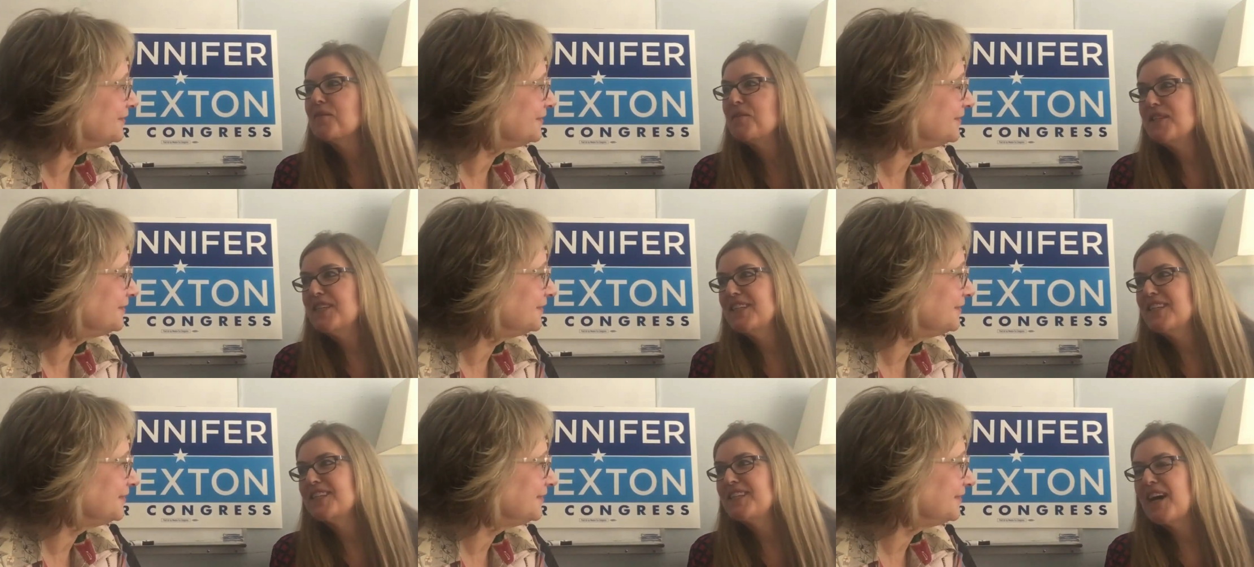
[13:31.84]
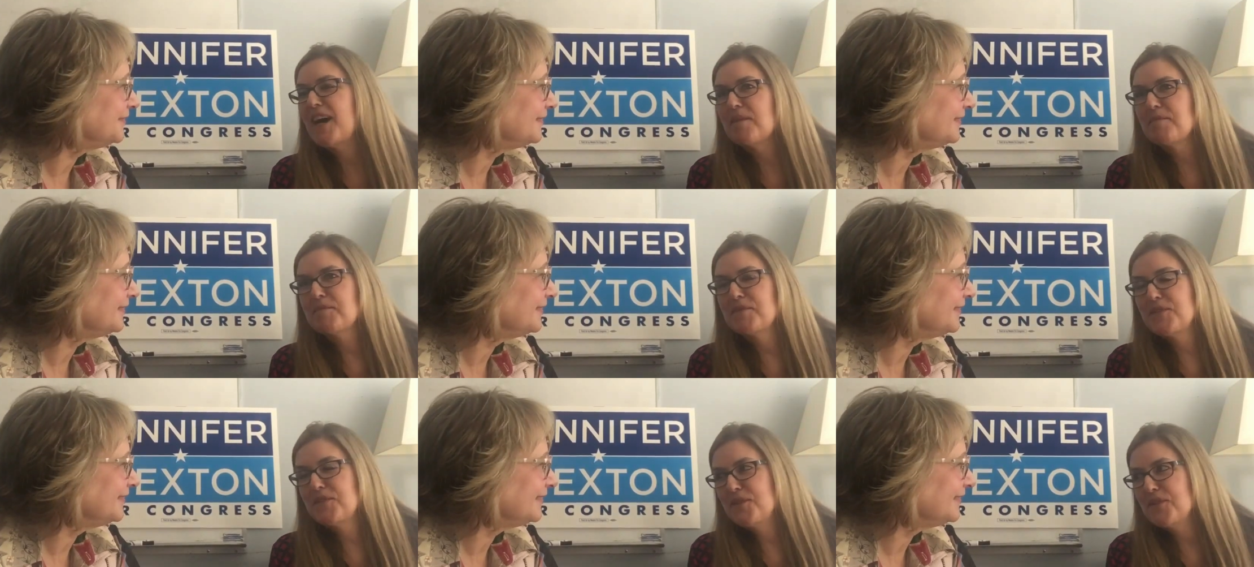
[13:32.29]
Speaker 1: we did
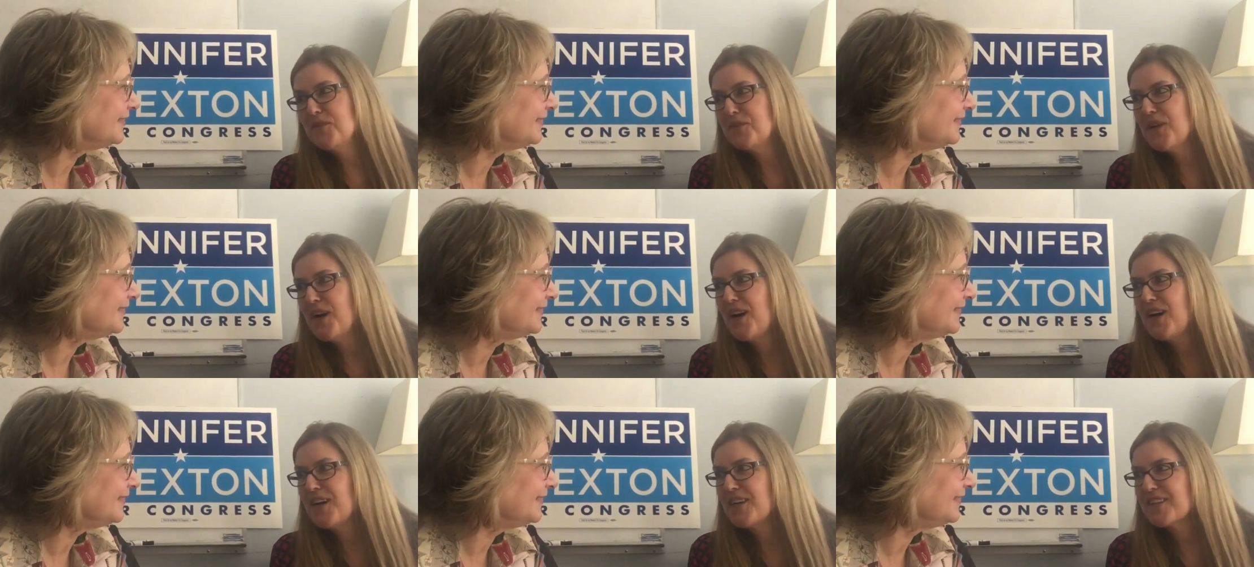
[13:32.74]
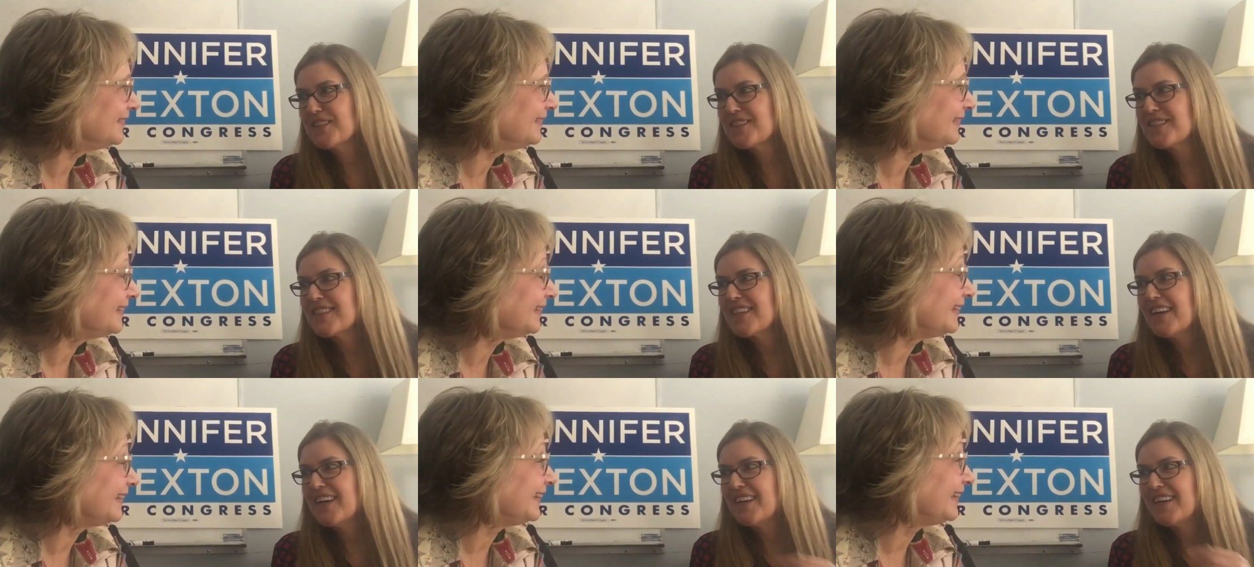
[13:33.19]
adopt two dogs
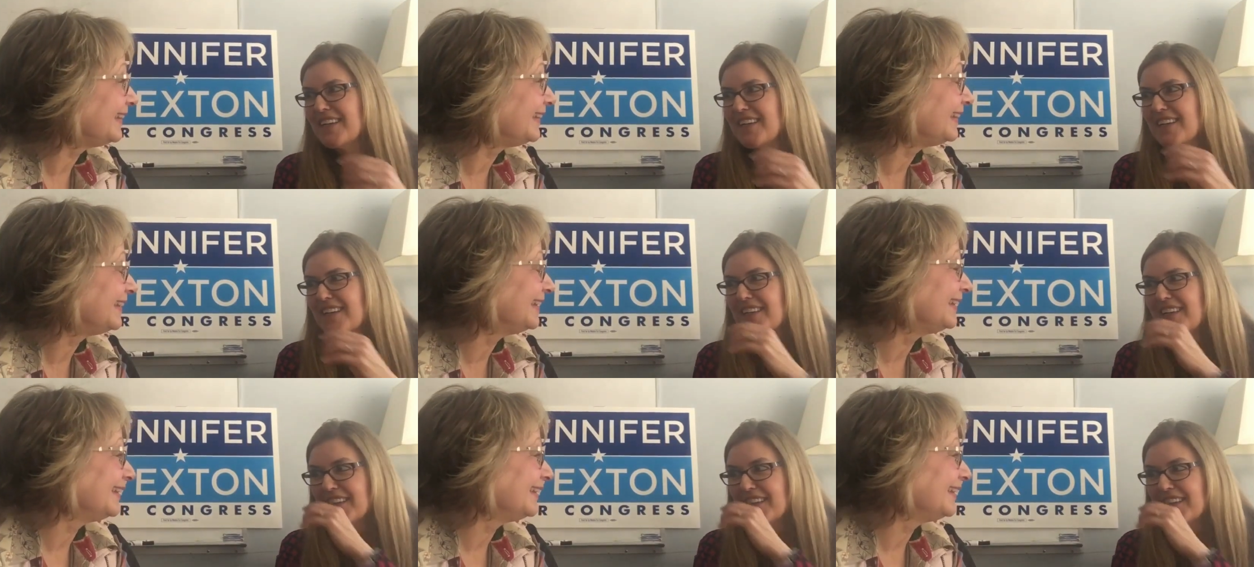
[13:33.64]
uh,